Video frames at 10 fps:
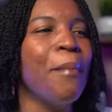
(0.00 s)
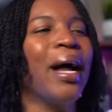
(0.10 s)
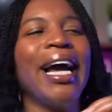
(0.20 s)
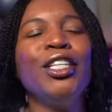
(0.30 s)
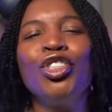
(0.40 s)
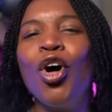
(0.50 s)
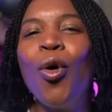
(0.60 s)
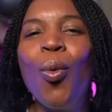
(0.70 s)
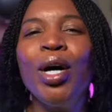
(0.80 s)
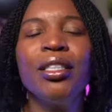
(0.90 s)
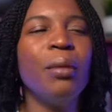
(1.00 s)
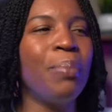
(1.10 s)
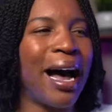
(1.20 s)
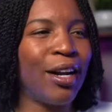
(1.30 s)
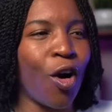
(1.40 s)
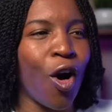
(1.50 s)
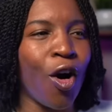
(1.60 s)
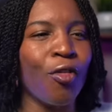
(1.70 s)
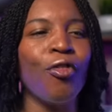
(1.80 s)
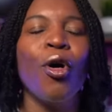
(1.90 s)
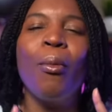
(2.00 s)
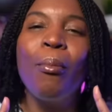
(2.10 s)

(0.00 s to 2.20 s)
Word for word: but I don't want to bite off